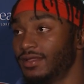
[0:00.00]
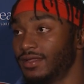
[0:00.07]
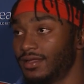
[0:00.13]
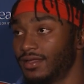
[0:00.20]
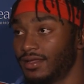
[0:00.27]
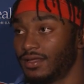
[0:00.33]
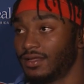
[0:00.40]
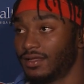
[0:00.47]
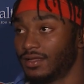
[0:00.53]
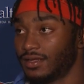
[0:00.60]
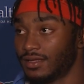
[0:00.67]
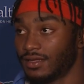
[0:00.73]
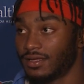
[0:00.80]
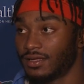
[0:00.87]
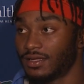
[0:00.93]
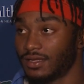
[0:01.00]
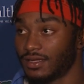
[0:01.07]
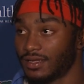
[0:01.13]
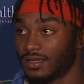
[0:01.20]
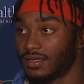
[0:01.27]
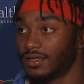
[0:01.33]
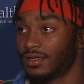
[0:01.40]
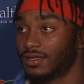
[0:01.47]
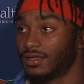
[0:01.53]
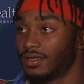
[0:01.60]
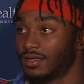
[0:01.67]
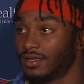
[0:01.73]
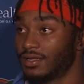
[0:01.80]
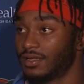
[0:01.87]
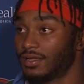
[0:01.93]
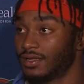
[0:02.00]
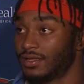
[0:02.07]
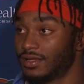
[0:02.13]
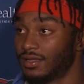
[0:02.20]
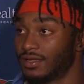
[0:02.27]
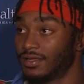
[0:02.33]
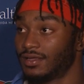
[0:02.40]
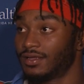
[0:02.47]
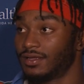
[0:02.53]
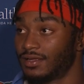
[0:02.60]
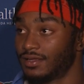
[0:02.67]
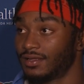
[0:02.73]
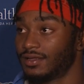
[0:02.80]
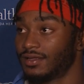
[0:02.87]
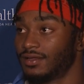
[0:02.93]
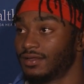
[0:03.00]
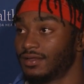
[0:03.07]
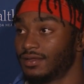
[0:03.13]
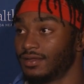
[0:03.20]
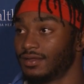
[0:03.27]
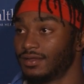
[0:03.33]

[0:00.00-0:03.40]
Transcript: What do you make of Dewan? inside linebacker. That surprised me.